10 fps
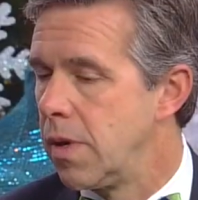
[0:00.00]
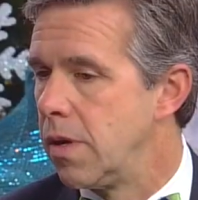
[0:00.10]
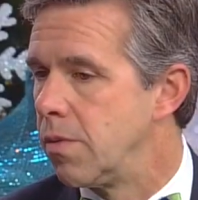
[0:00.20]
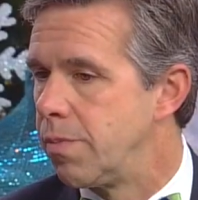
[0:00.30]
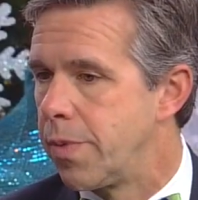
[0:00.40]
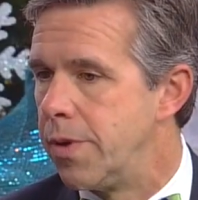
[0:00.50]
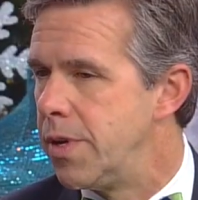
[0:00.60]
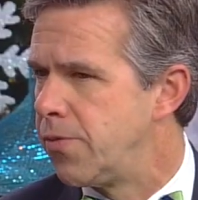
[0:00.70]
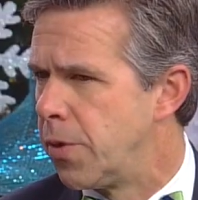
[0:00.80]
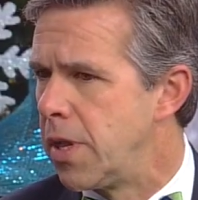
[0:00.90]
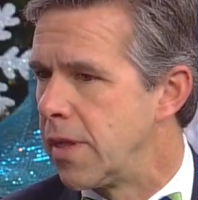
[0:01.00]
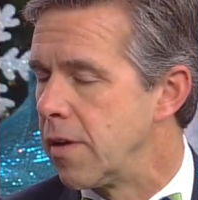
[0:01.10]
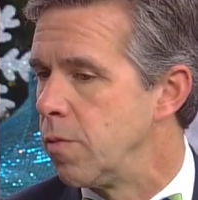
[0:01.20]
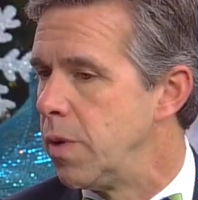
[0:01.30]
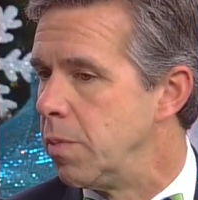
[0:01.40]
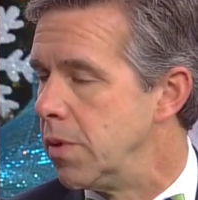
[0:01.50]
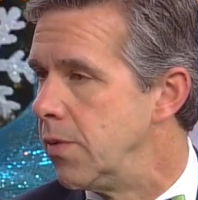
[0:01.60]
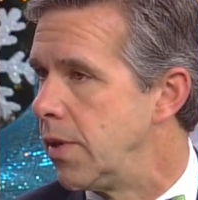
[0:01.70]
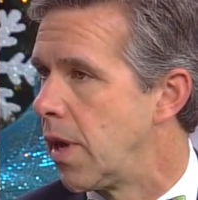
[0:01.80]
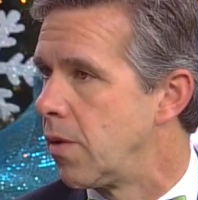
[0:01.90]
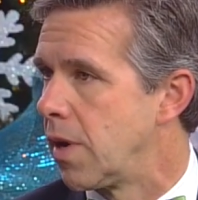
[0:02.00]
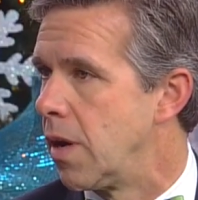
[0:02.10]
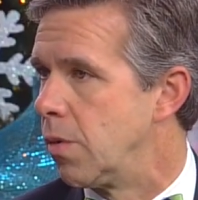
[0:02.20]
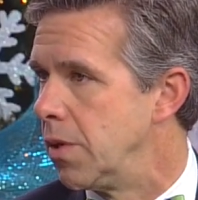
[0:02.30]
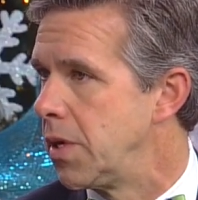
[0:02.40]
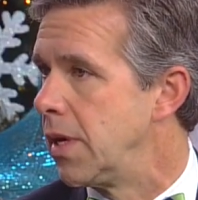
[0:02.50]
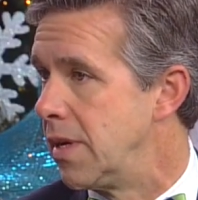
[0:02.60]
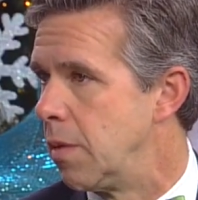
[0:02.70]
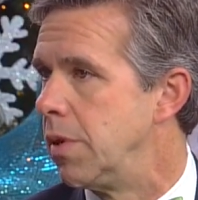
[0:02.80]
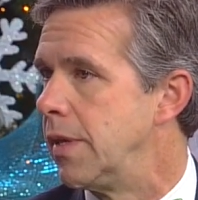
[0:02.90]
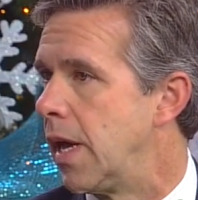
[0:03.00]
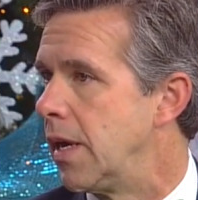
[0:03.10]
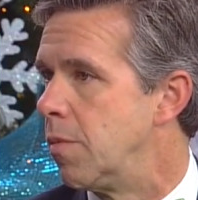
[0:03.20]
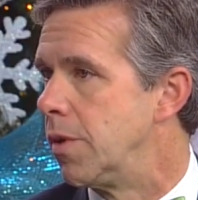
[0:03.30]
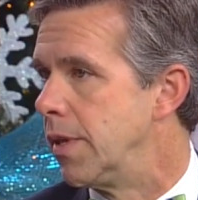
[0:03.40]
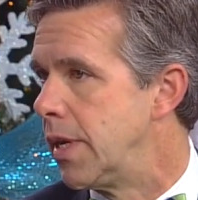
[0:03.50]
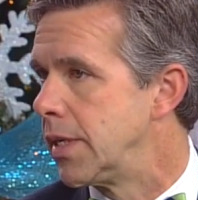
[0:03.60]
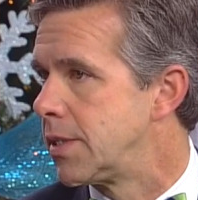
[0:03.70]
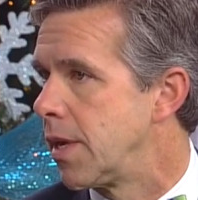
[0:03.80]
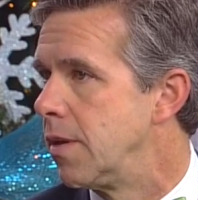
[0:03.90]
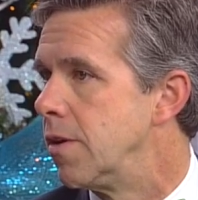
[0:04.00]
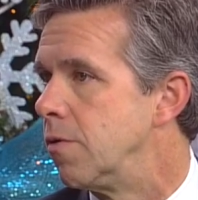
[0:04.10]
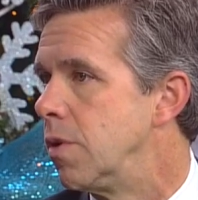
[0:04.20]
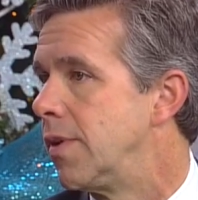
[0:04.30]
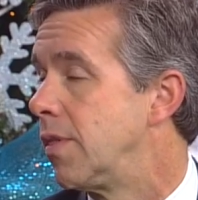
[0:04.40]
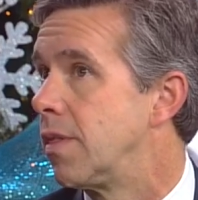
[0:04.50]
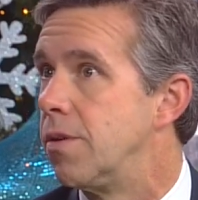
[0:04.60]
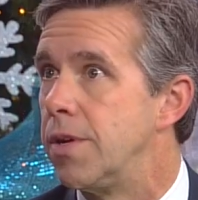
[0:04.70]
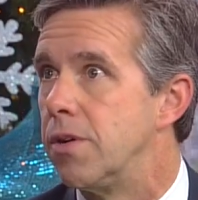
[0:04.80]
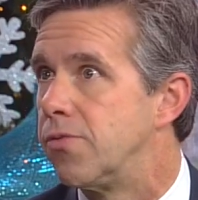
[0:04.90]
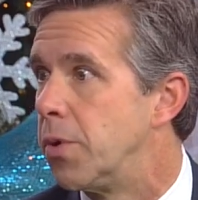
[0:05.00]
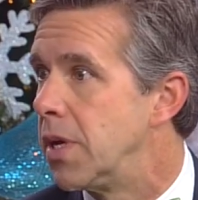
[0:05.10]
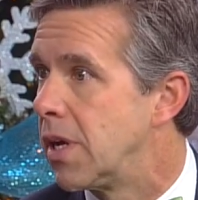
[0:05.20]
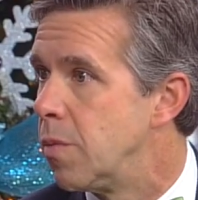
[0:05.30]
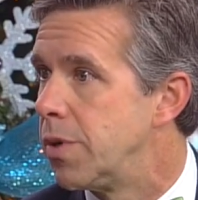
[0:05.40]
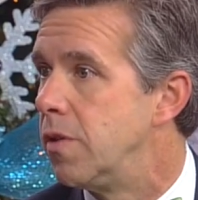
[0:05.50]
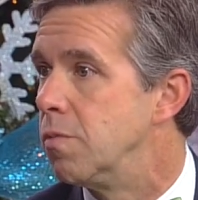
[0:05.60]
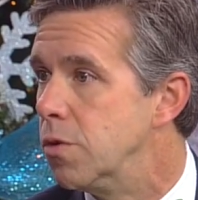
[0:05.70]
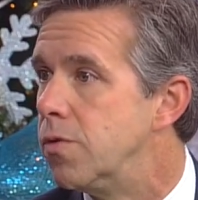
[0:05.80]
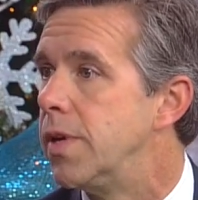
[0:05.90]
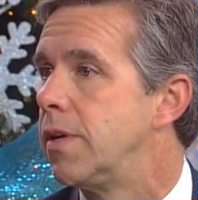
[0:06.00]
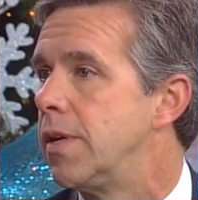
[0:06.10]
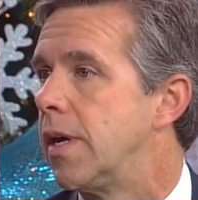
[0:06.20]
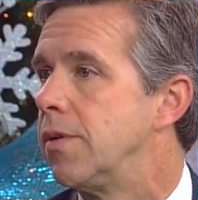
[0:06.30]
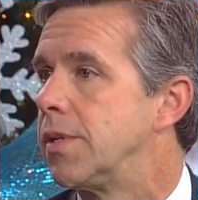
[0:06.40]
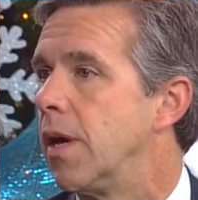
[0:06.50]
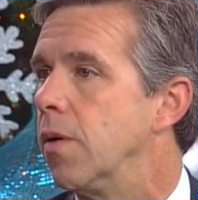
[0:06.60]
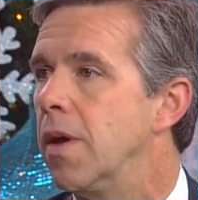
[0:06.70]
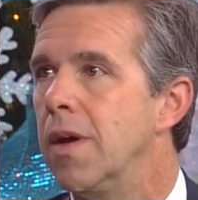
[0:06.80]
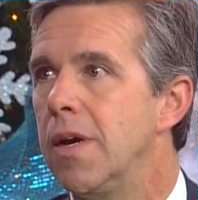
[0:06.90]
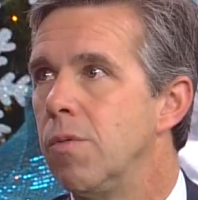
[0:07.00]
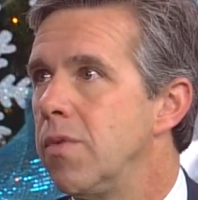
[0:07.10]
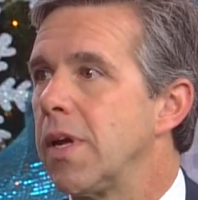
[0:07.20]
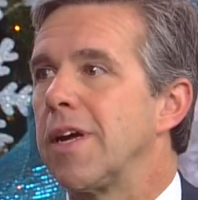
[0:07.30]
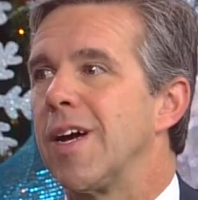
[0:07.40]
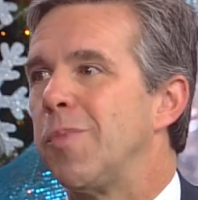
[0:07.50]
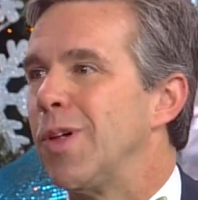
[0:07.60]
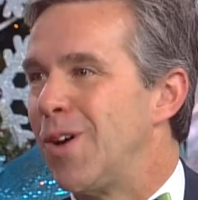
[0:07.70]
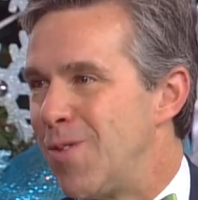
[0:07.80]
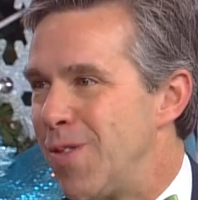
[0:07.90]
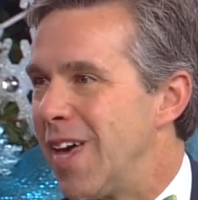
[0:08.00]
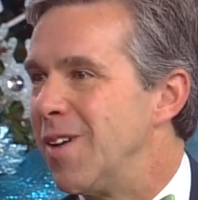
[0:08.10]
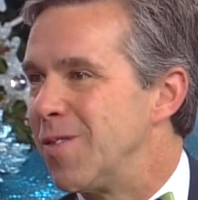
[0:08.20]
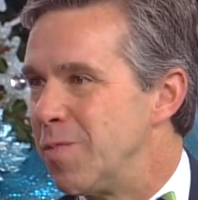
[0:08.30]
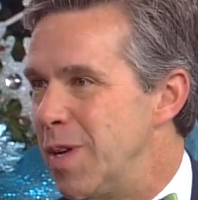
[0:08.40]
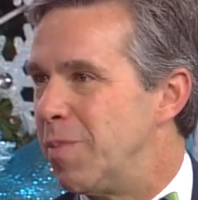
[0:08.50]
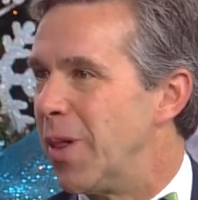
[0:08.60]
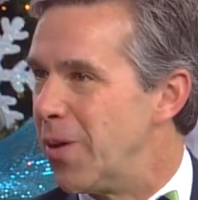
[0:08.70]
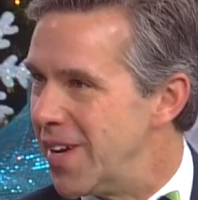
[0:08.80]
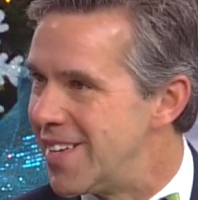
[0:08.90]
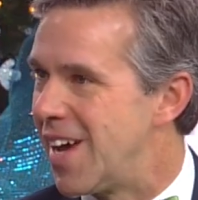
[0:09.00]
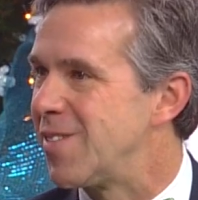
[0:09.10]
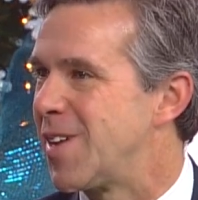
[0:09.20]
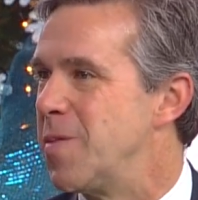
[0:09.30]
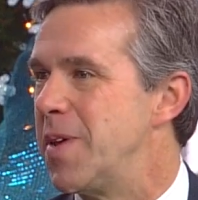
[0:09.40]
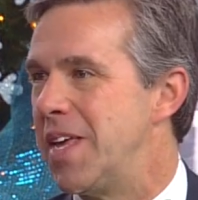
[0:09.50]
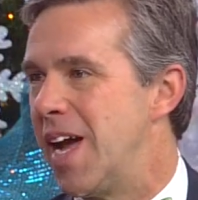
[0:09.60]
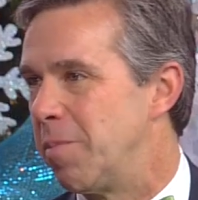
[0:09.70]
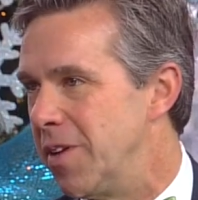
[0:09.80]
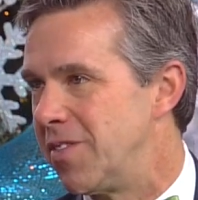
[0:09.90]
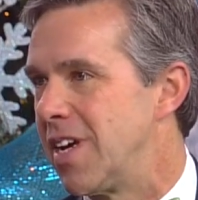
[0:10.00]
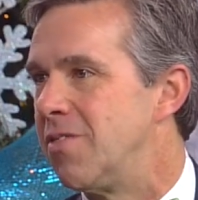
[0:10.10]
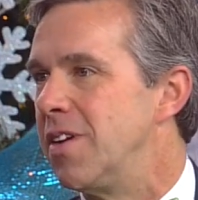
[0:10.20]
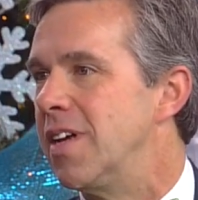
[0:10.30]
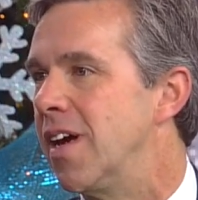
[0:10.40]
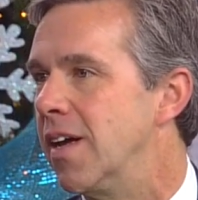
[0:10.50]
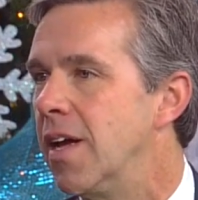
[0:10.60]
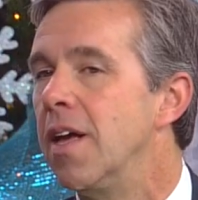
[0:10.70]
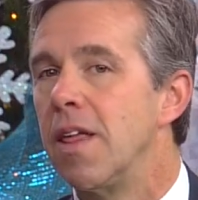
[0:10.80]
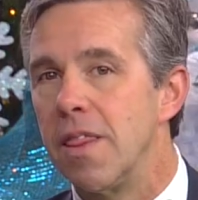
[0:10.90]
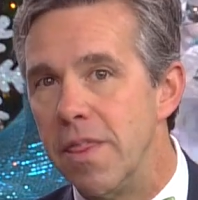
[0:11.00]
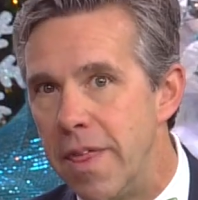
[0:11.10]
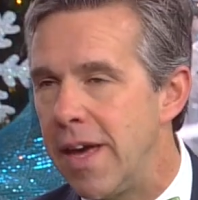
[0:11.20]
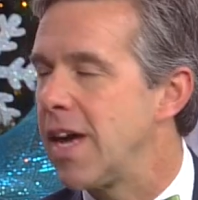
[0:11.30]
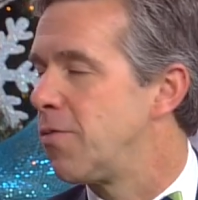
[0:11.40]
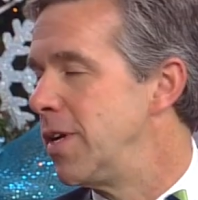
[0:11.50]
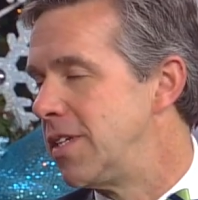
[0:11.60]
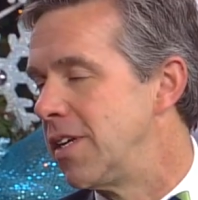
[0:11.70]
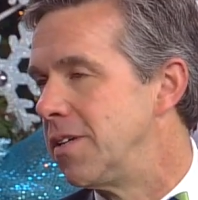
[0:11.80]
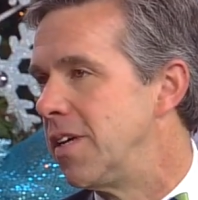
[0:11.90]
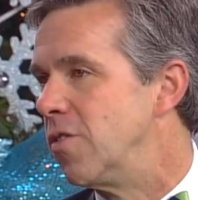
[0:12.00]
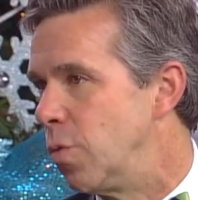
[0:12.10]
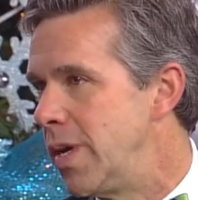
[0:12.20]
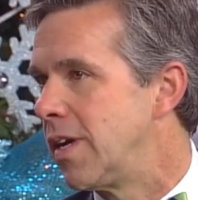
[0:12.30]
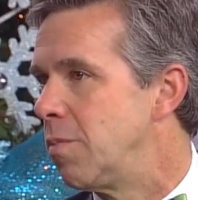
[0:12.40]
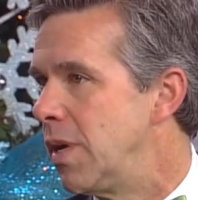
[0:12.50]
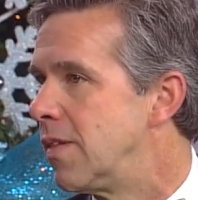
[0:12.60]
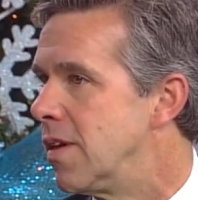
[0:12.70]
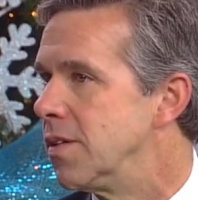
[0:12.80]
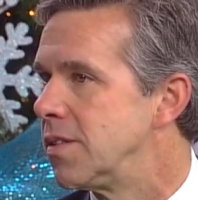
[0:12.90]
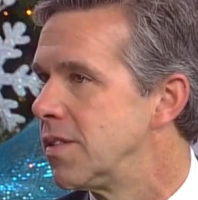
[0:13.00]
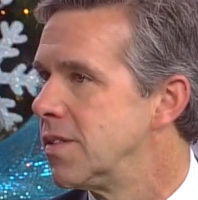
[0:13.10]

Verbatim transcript: you know, thirty, forty thousand people living downtown. We're looking at doubling that number in the next mm-hmm. ten years. We've had thirty or forty companies move into downtown. We've got a couple hundred thousand people that are in downtown Minneapolis every day. They have retail needs. We can meet those.